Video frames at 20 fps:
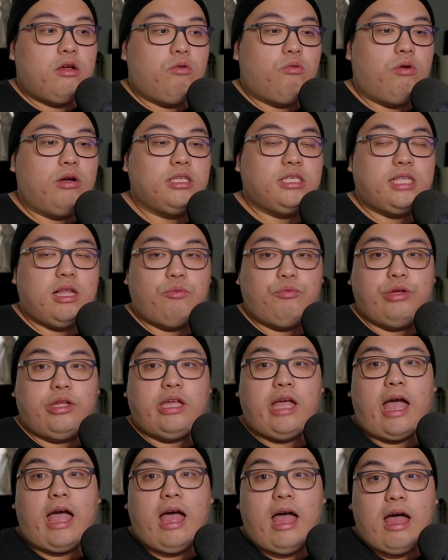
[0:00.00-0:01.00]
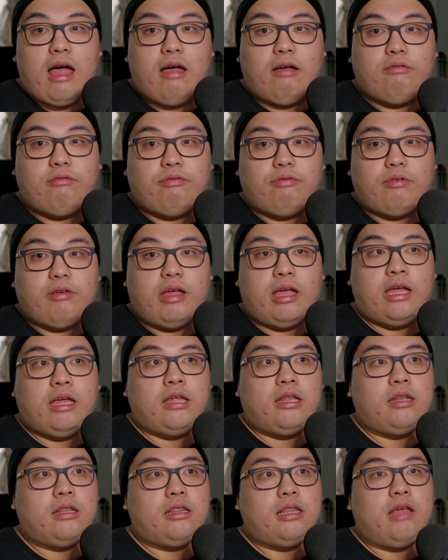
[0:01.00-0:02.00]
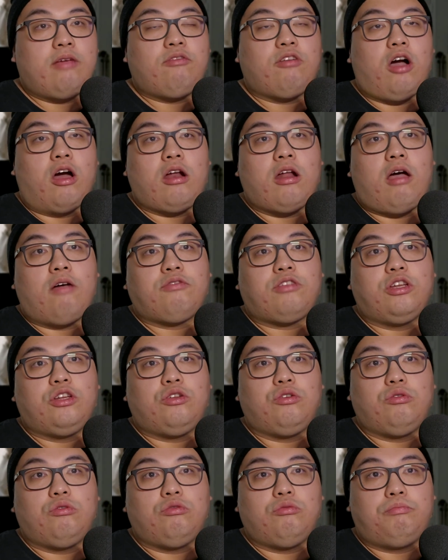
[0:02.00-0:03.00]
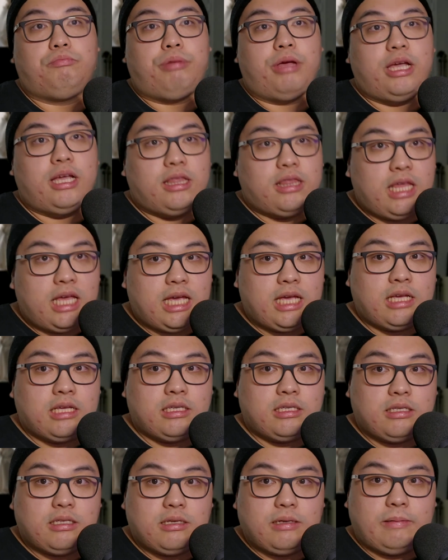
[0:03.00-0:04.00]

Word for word: ones that we have and they've gone off to do big things.